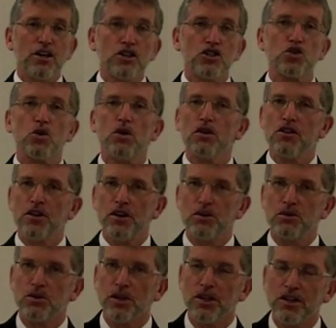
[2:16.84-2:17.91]
So
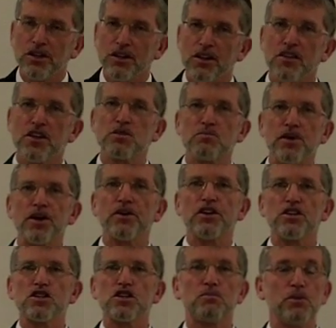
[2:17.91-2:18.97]
although this
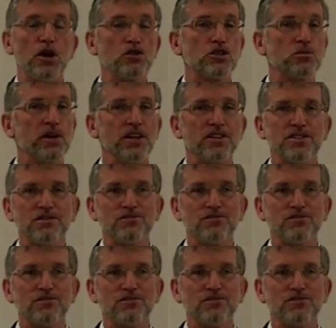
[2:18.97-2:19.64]
period is supposed to be